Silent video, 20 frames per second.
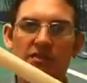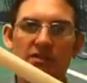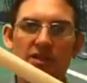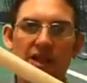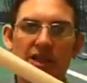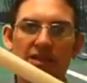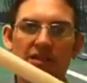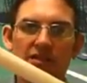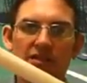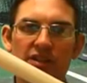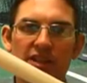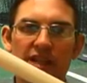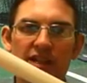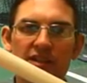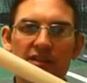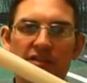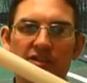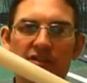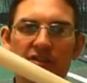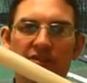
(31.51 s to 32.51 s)
trying to look at
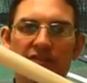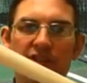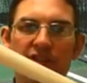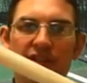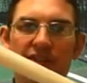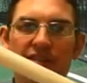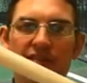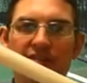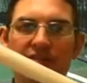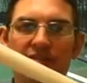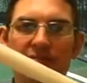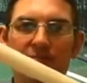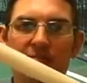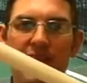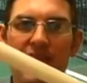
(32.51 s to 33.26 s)
other devices and